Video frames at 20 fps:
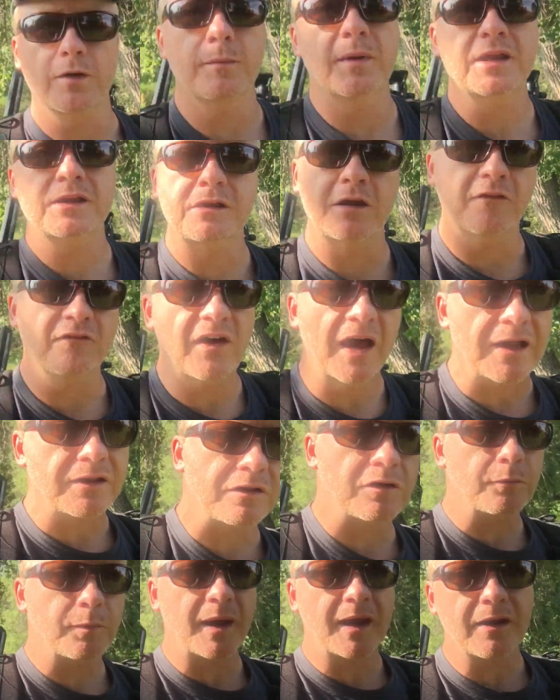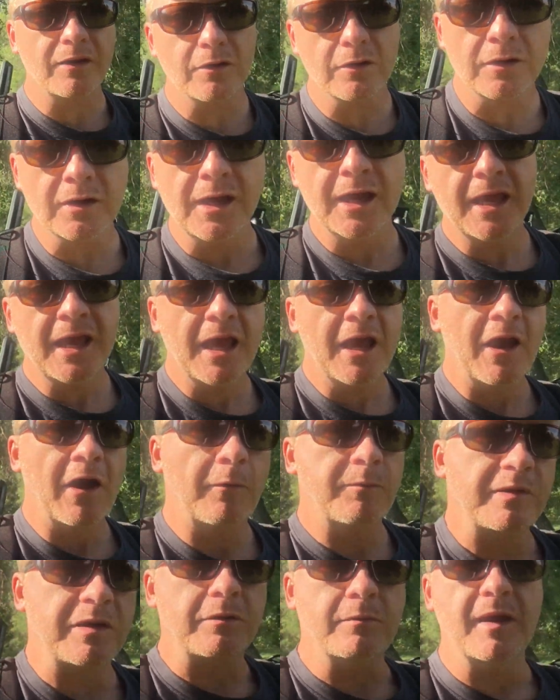It makes you a faster painter,
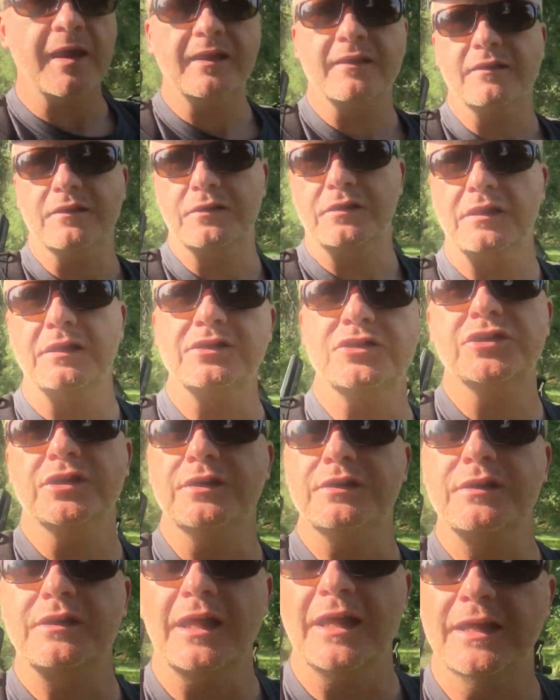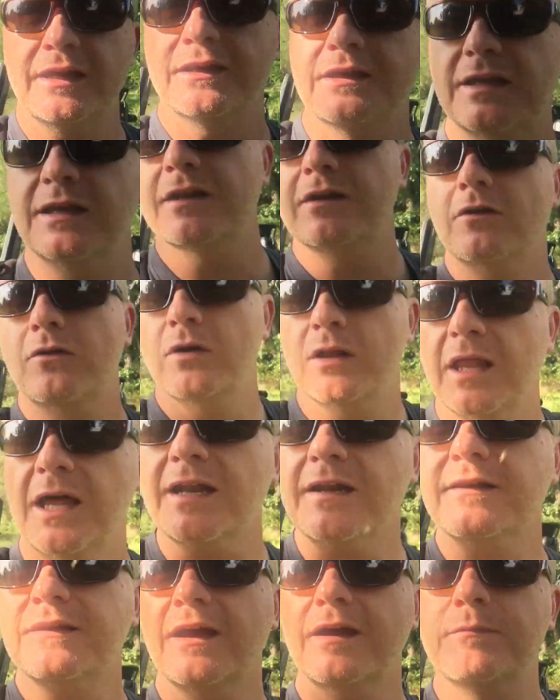helps you make decisions. And you know, a
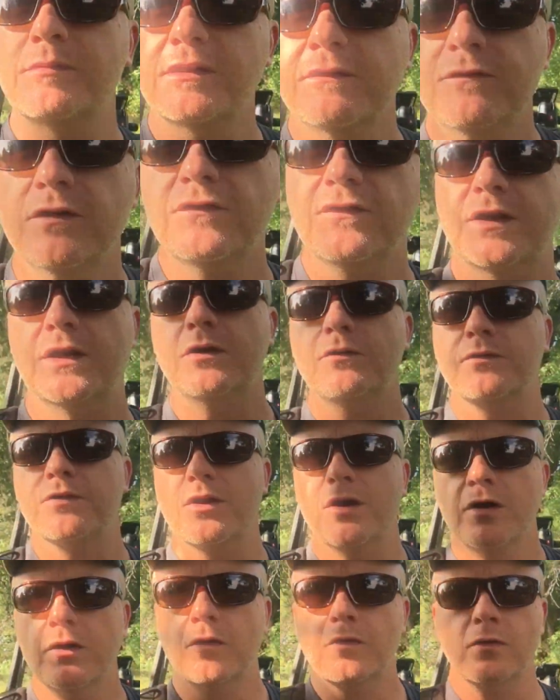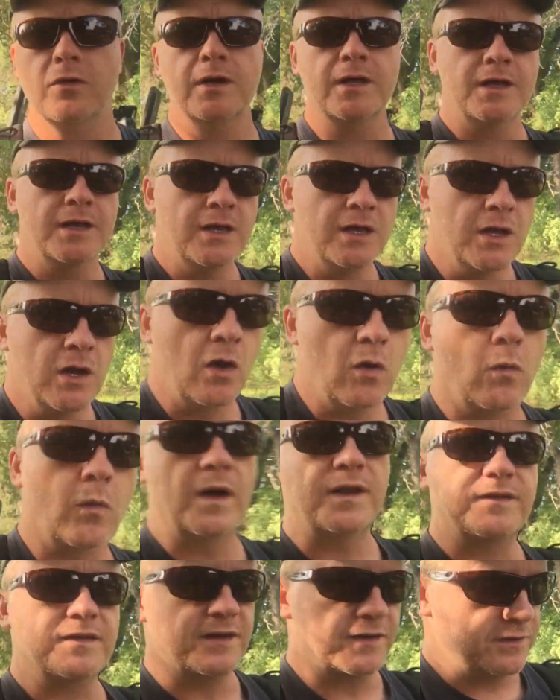lot of times, even if you don't know
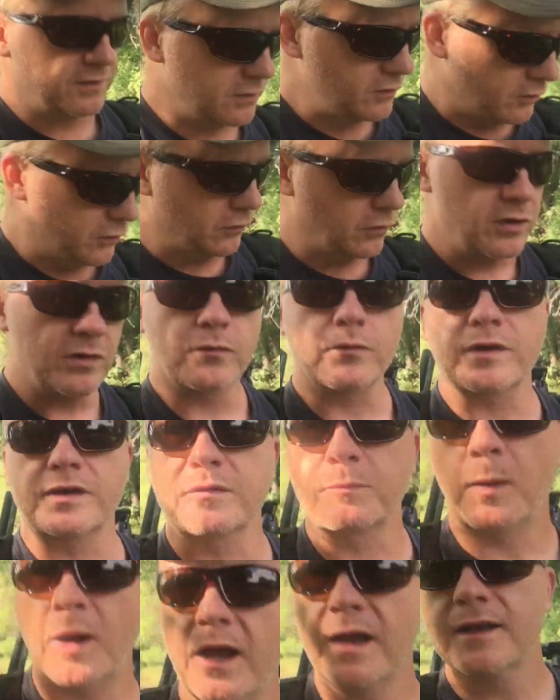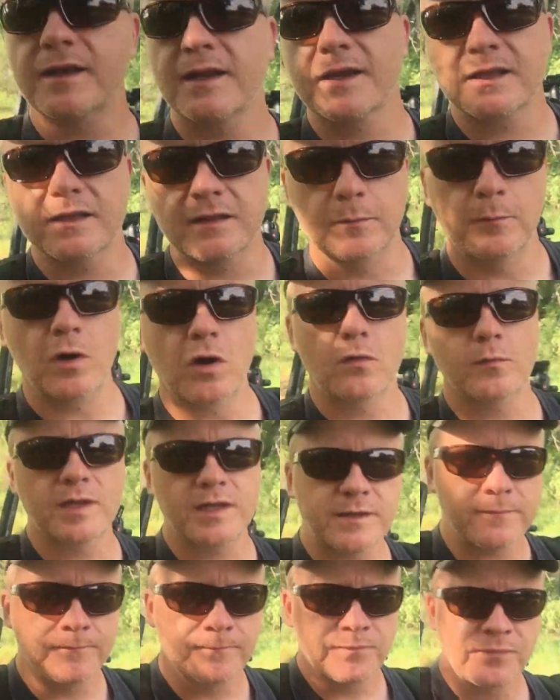what to do, responding in the
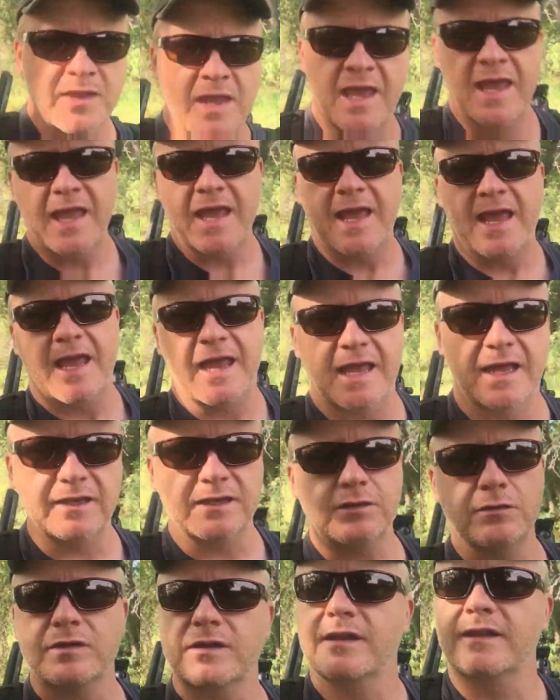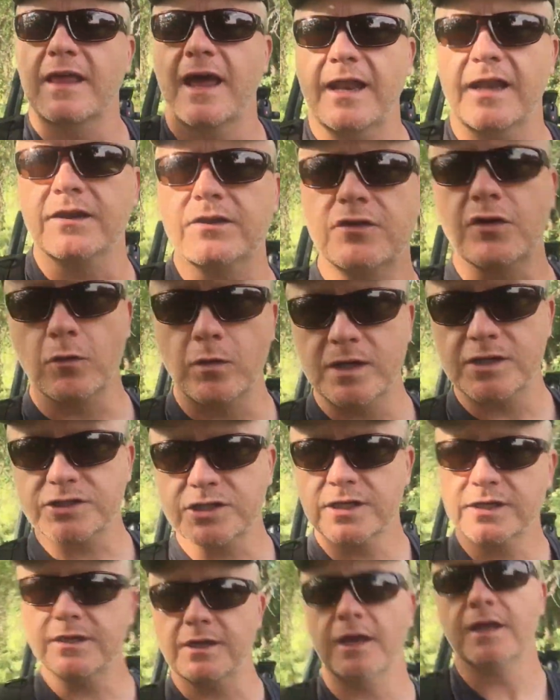moment and using that
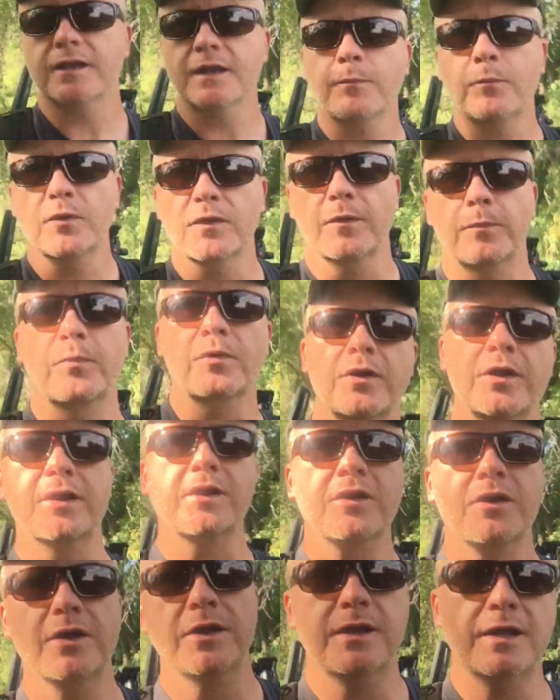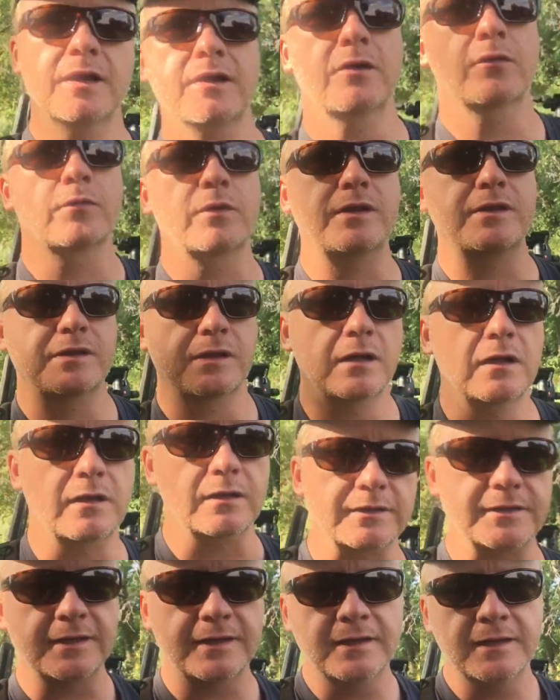intuition, you end up with a pretty good
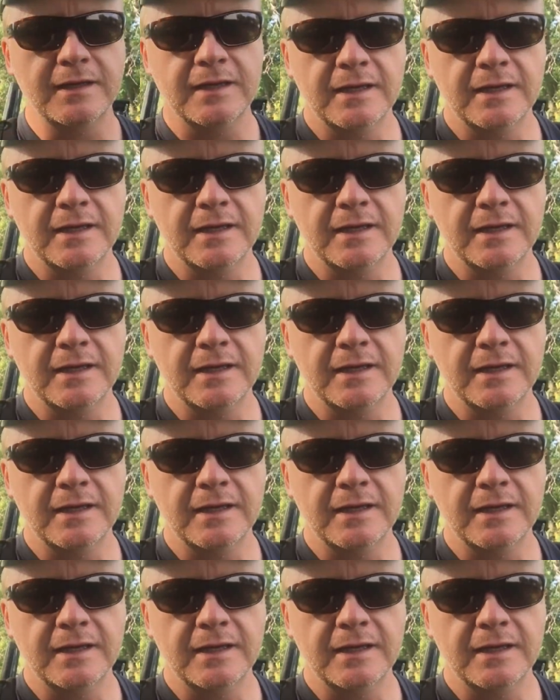result.